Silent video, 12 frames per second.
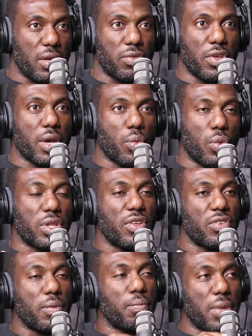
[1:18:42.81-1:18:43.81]
It was like, what
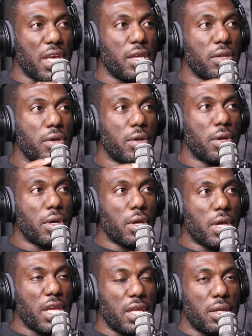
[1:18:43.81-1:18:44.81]
does it mean
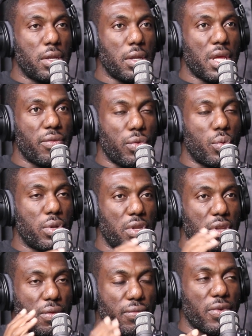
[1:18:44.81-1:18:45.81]
if you were
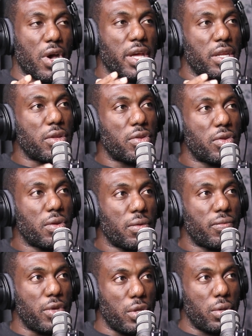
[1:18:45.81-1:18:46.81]
to define it
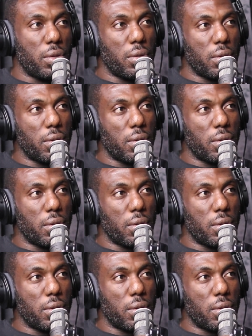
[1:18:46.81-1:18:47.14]
for you?